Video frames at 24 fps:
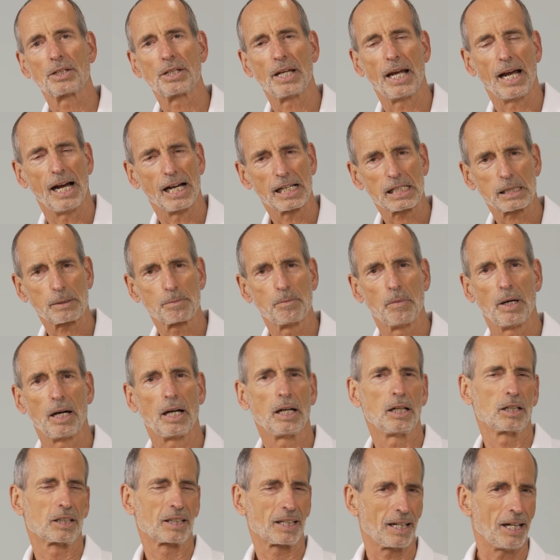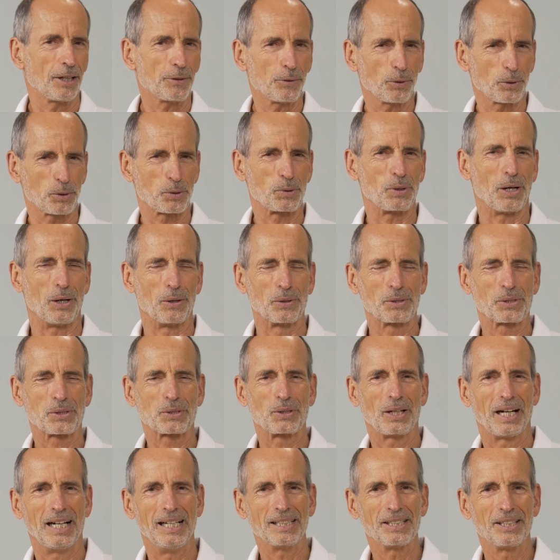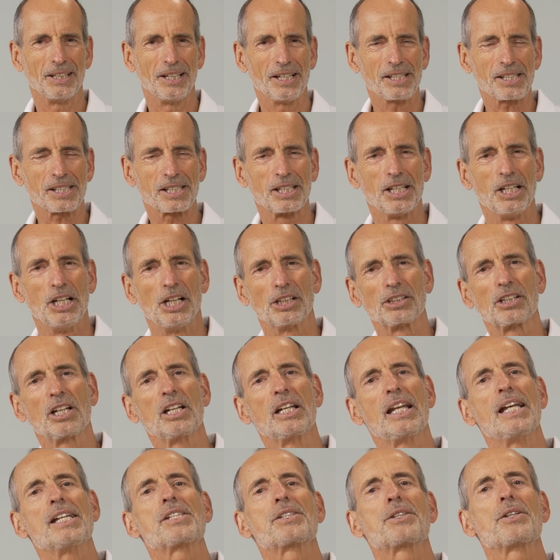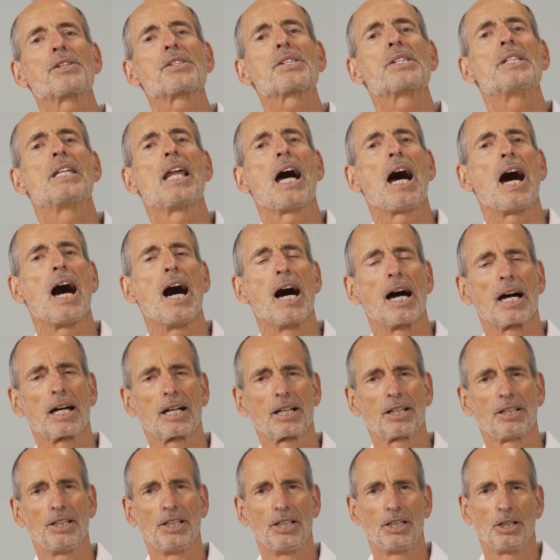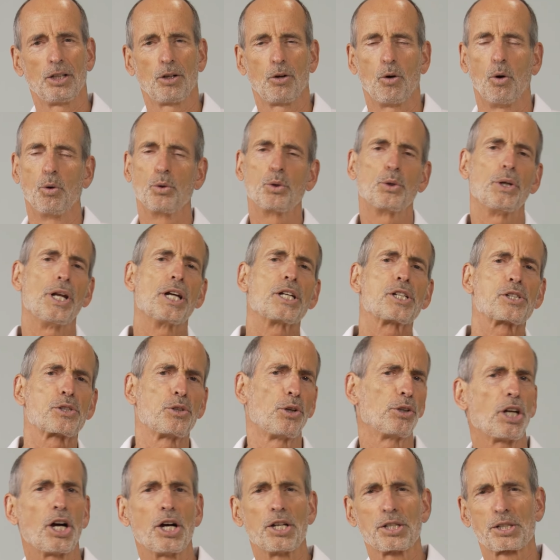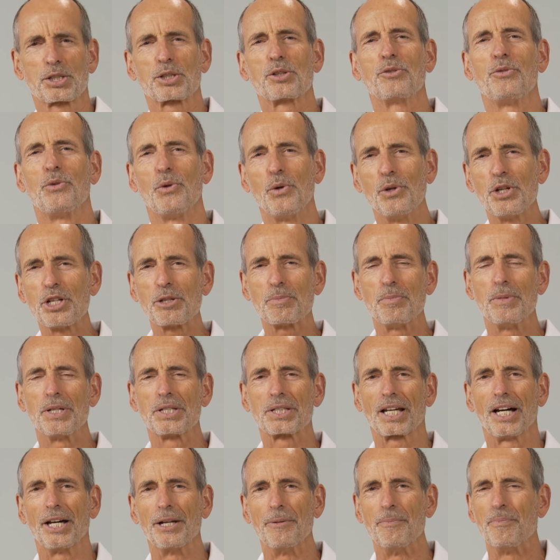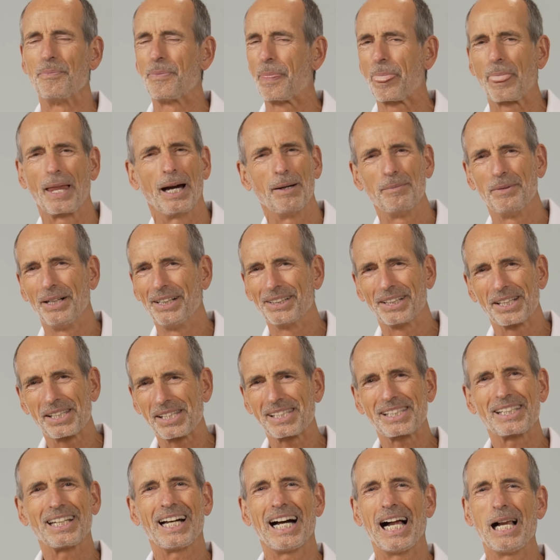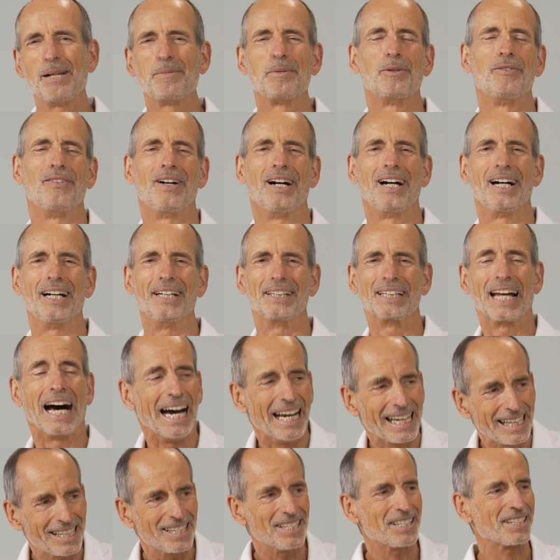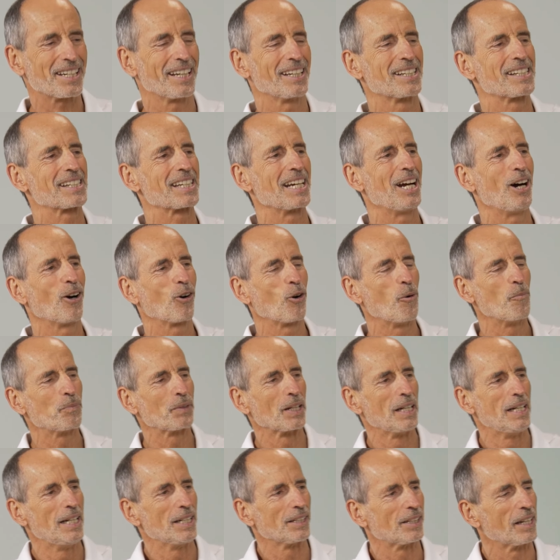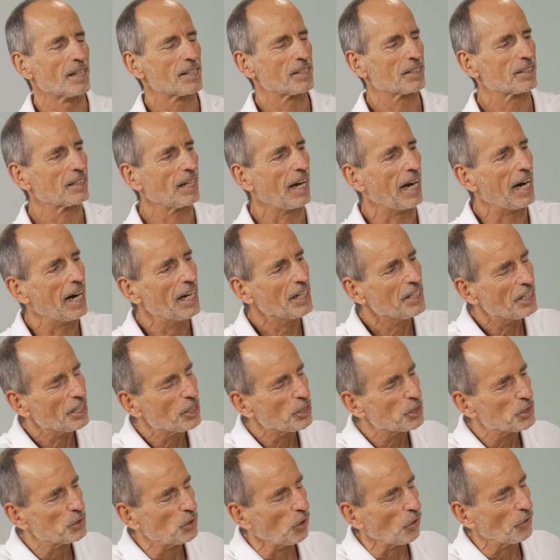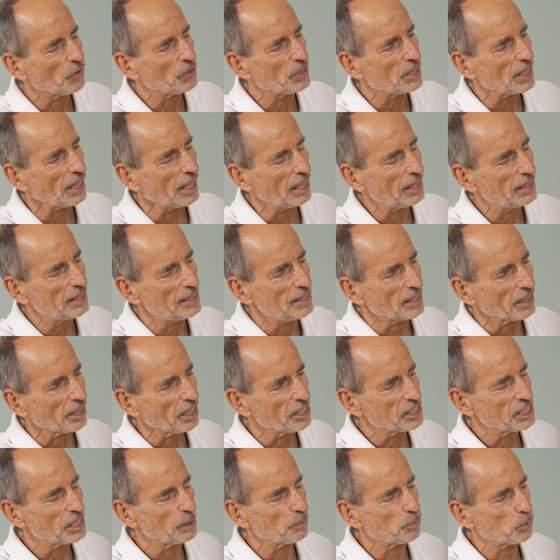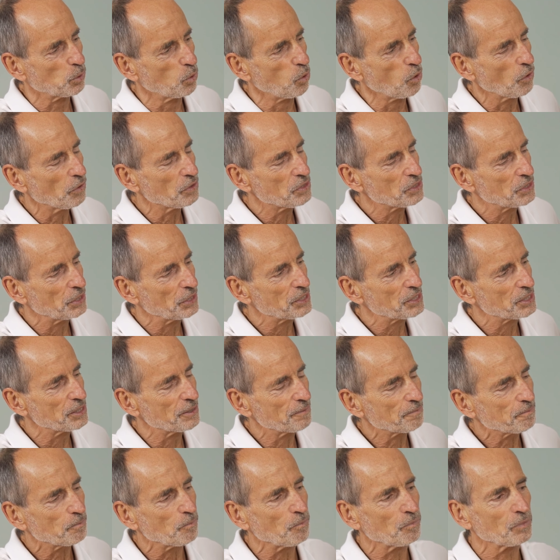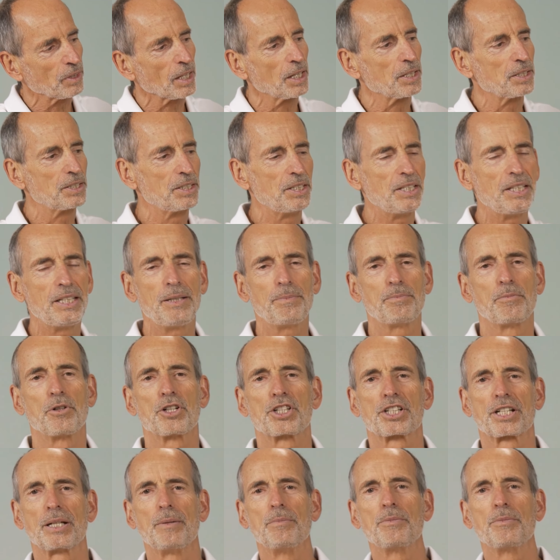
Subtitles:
applied pressure that's bearable for you, the pain goes down. And you might think, I'm getting used to it. But that's not the full truth. Actually, this is about receptors. They sit on the bones here